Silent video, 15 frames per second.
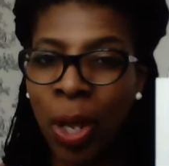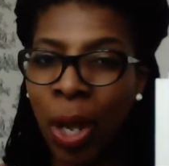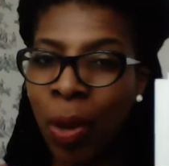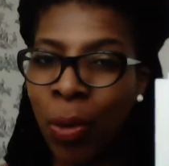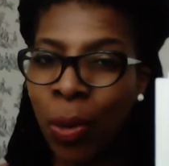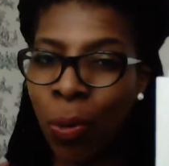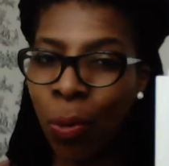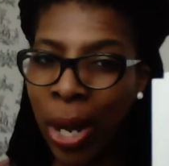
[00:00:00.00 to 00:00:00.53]

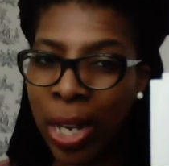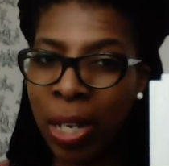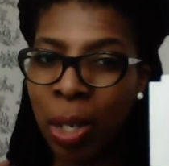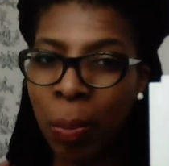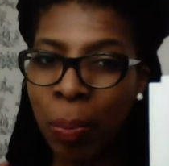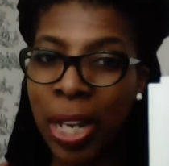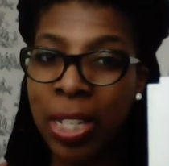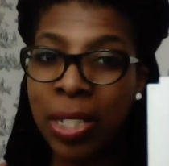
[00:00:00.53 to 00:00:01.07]
on a
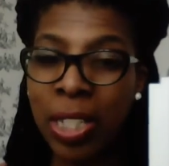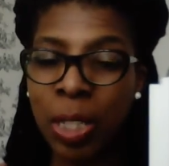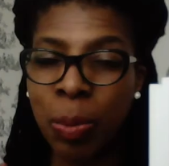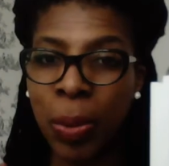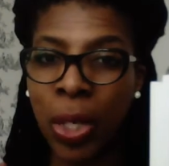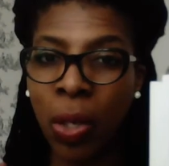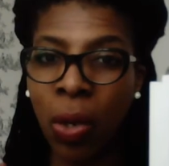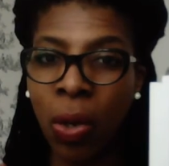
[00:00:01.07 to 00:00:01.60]
regular basis
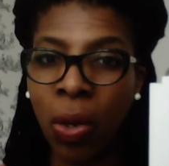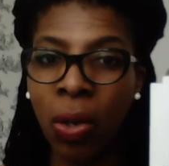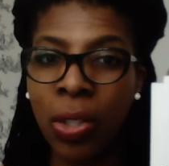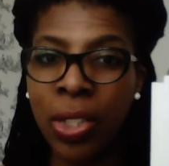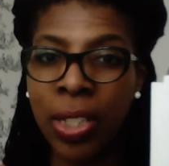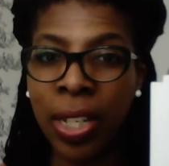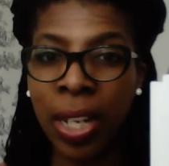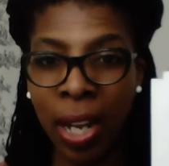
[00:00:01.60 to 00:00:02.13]

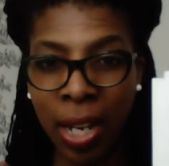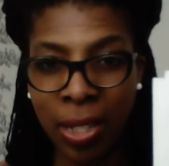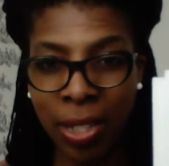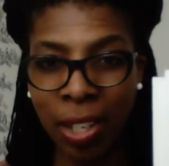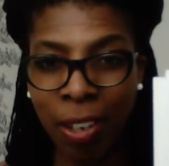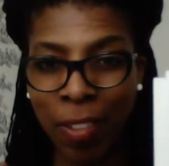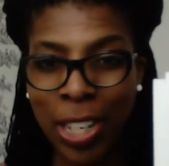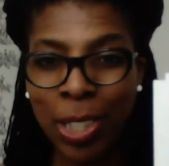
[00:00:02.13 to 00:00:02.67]
because Guy's
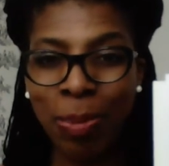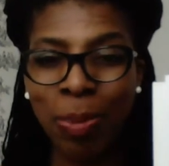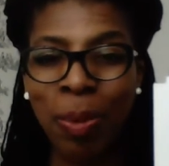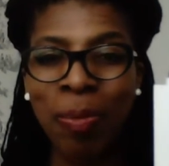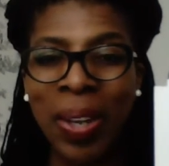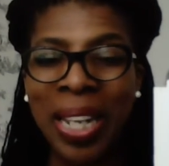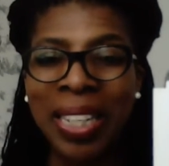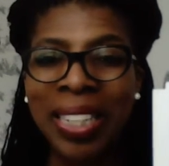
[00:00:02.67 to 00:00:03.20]
an
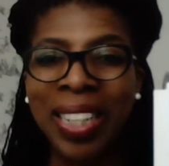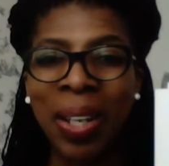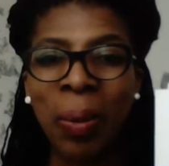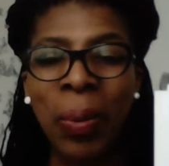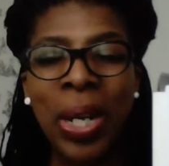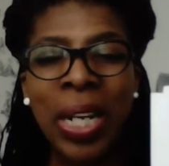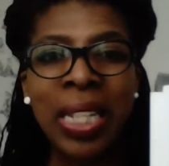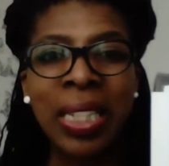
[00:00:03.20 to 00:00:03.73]
investment banker
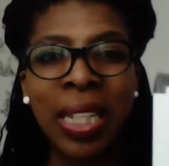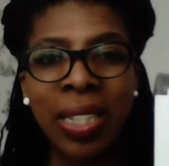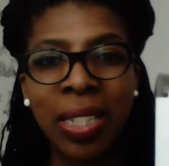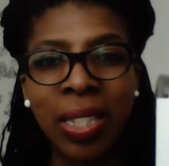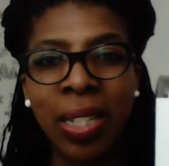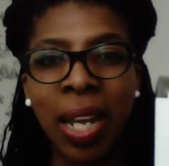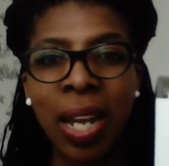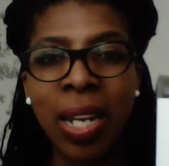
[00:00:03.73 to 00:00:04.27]
when he's
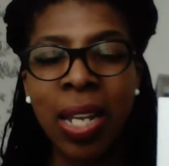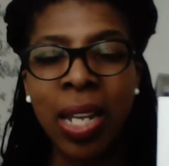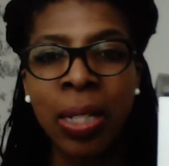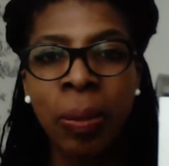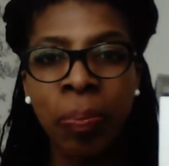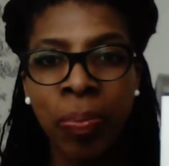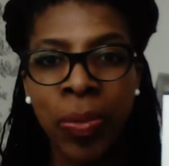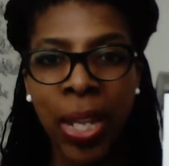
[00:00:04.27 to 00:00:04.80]
entertaining
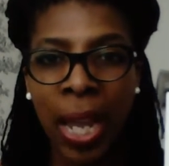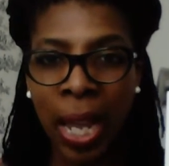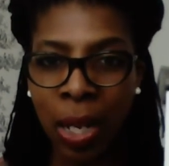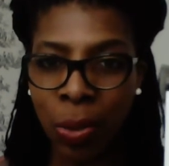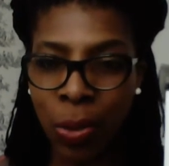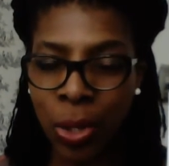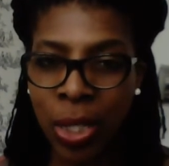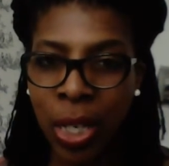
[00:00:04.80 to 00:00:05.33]

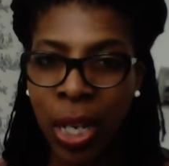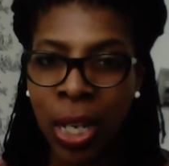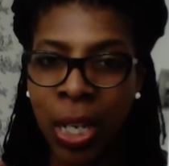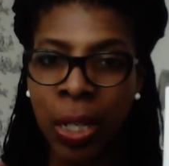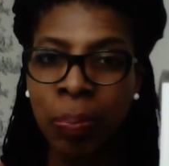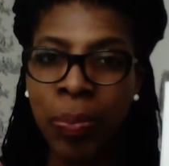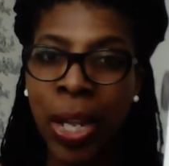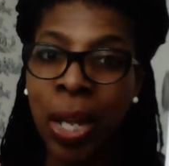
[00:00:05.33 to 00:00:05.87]
out
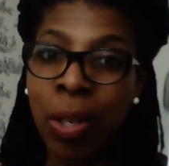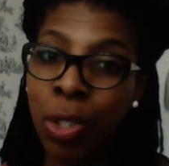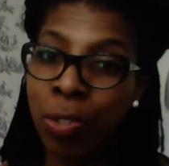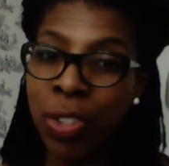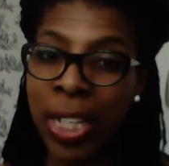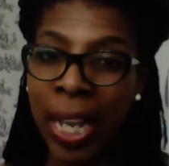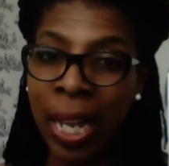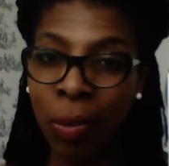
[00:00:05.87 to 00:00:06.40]

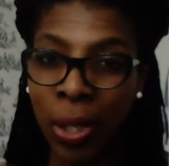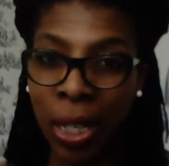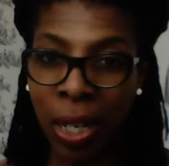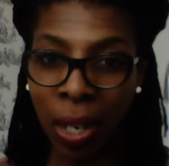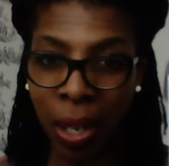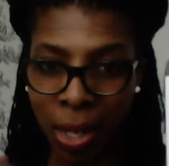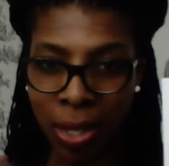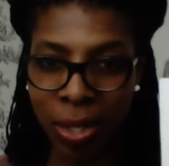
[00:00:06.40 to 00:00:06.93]
of town
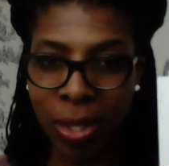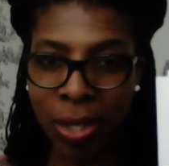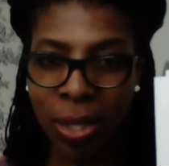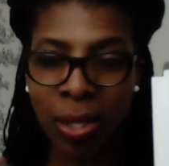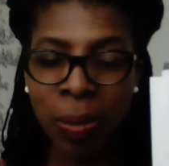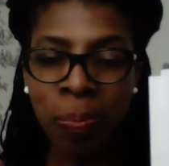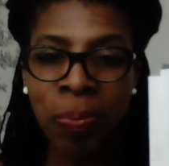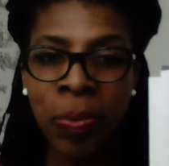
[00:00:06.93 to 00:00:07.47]

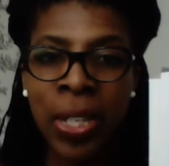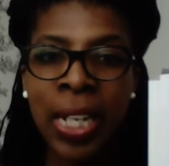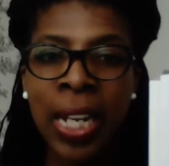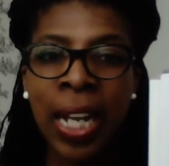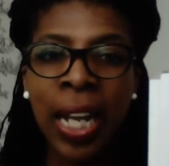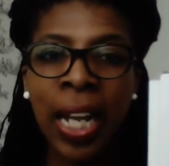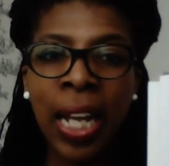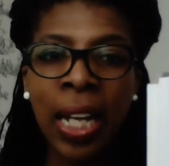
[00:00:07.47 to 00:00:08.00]
clients,
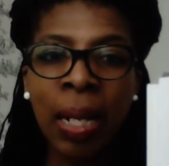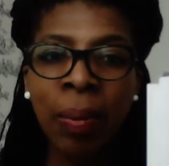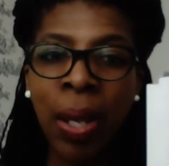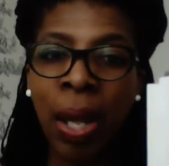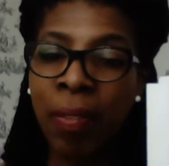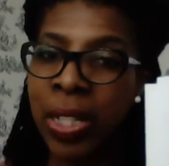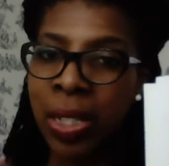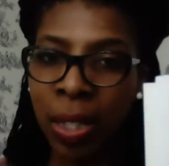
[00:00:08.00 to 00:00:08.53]

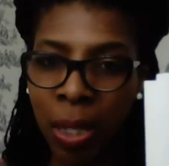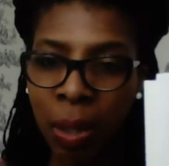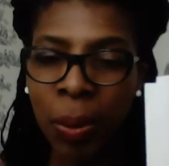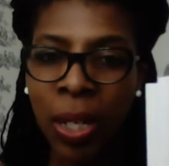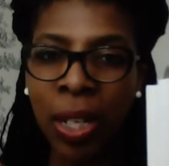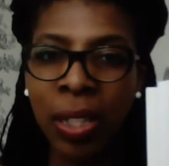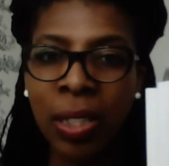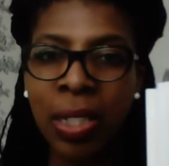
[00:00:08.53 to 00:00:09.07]
having dinner
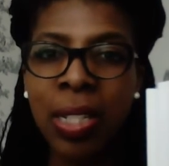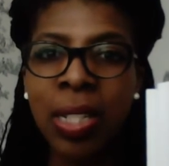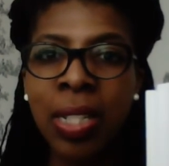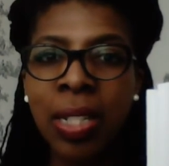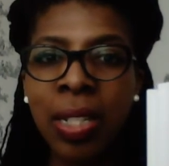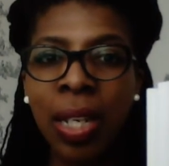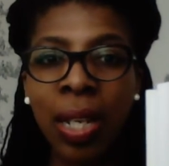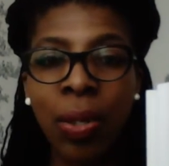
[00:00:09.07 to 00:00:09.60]

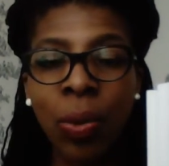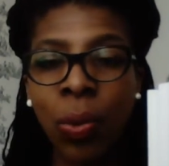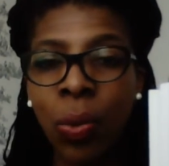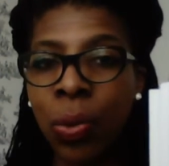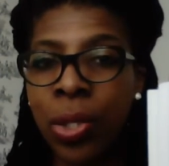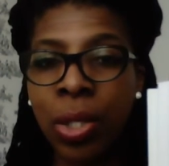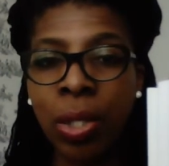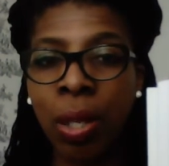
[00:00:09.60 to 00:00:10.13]
parties, and
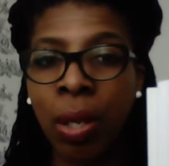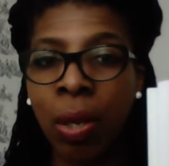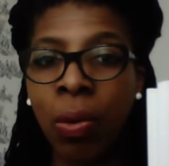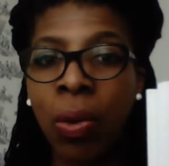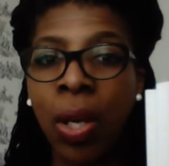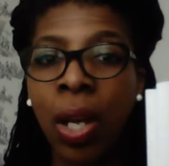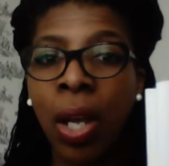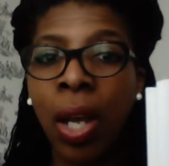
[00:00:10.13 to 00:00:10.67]
also